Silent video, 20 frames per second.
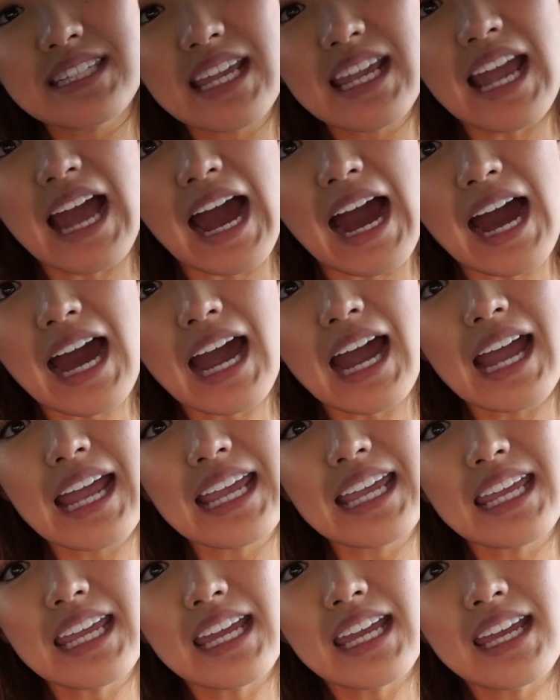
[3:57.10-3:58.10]
say
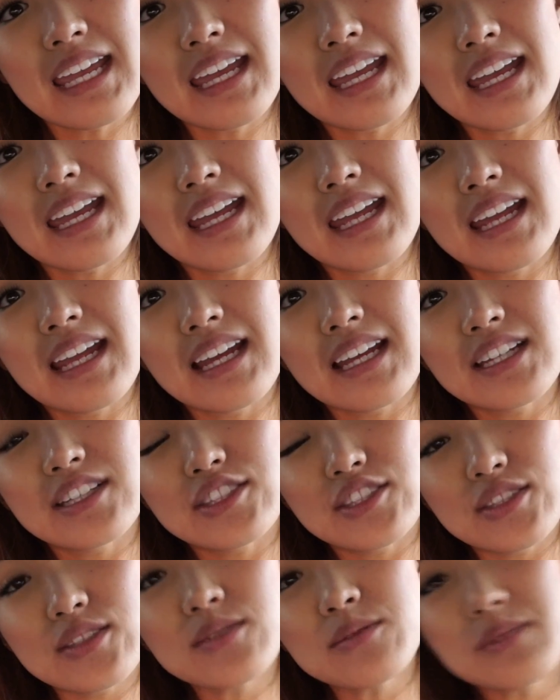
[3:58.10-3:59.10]
hi?
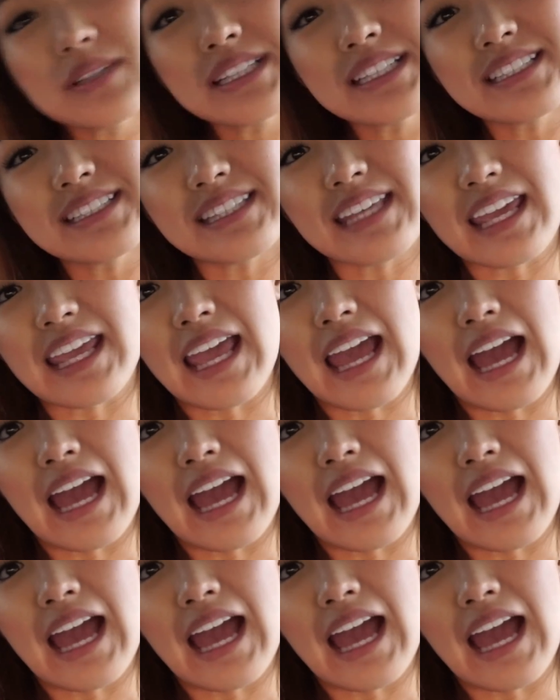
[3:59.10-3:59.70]
Do you want to say